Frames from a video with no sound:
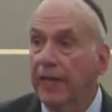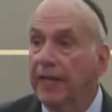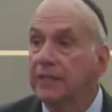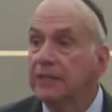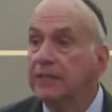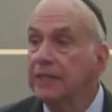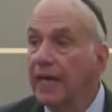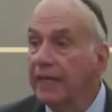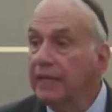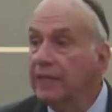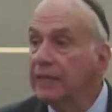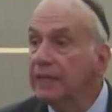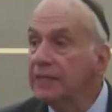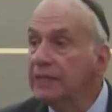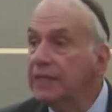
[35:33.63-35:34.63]
It's not
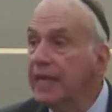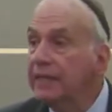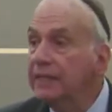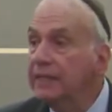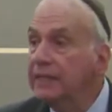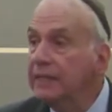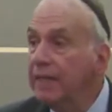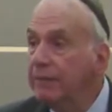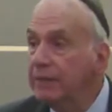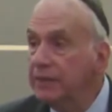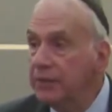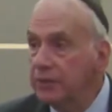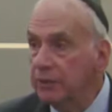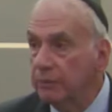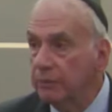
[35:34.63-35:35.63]
Hitler's anti
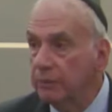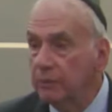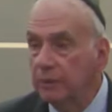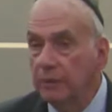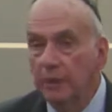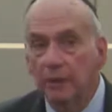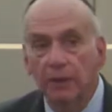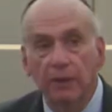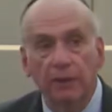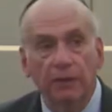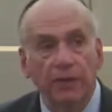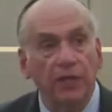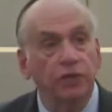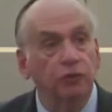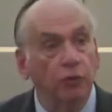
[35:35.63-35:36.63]
Semitism
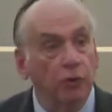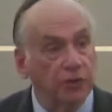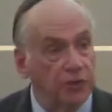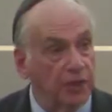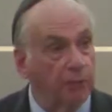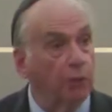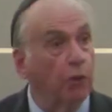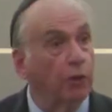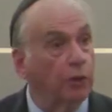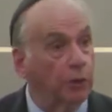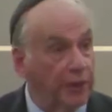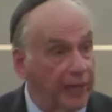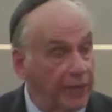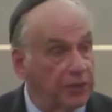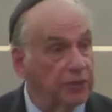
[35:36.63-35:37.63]
that draws them, or the
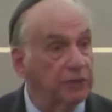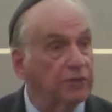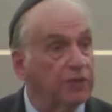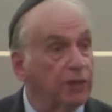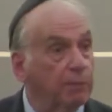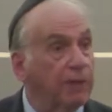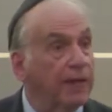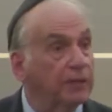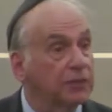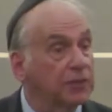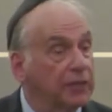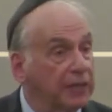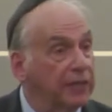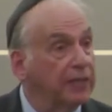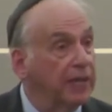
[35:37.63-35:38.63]
case of some
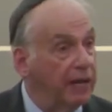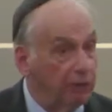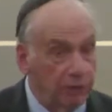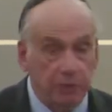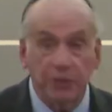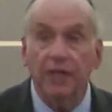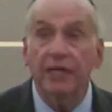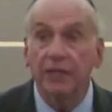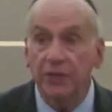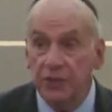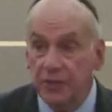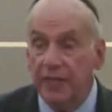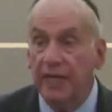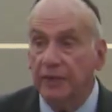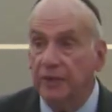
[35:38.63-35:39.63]
Palestinian Arabs, it is
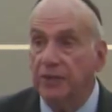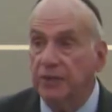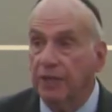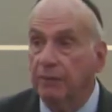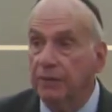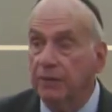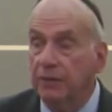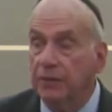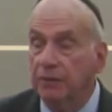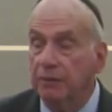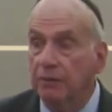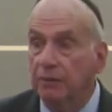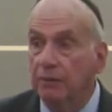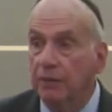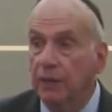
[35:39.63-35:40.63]
the anti Semitism.
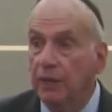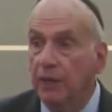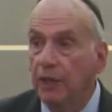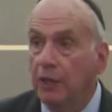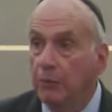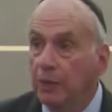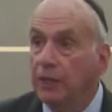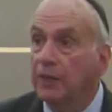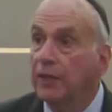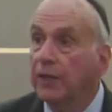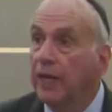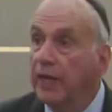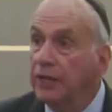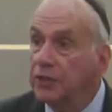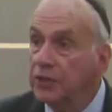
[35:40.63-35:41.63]
But in the
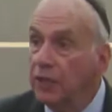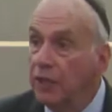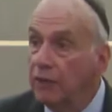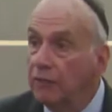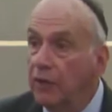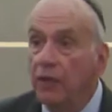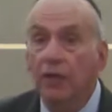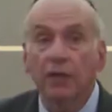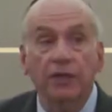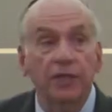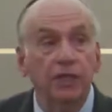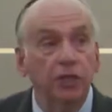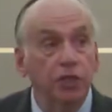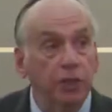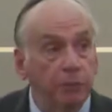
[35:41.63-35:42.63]
case of
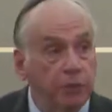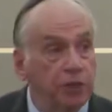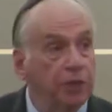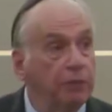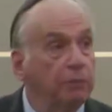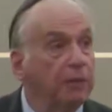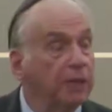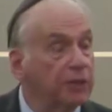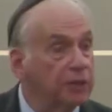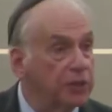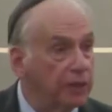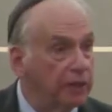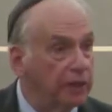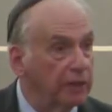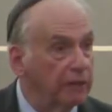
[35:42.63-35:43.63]
the Egyptian
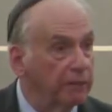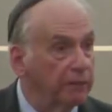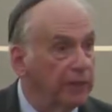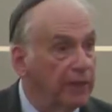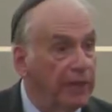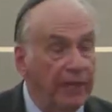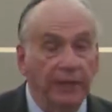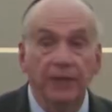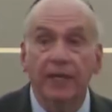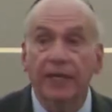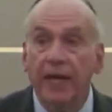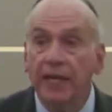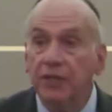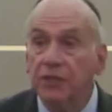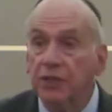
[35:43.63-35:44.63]
military, in the
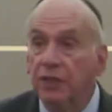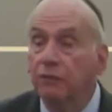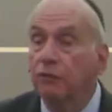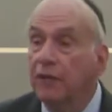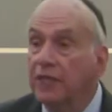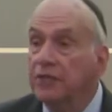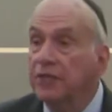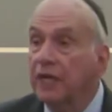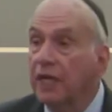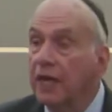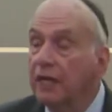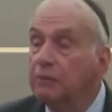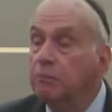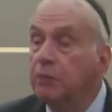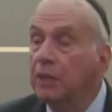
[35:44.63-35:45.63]
case of Reza
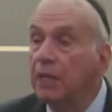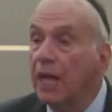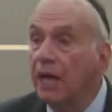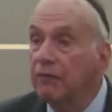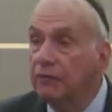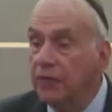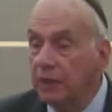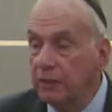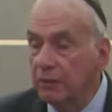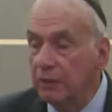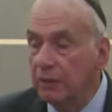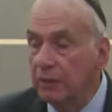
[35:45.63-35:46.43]
Khan Pahlavi,